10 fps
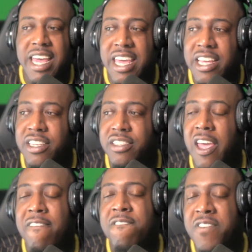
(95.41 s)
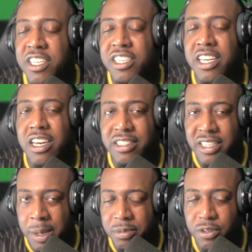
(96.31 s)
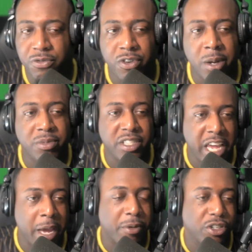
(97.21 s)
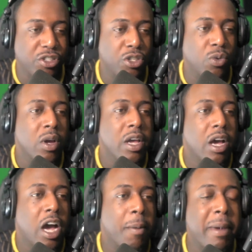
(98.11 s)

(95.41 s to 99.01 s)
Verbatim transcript: is phishing attempts from scammers to uh,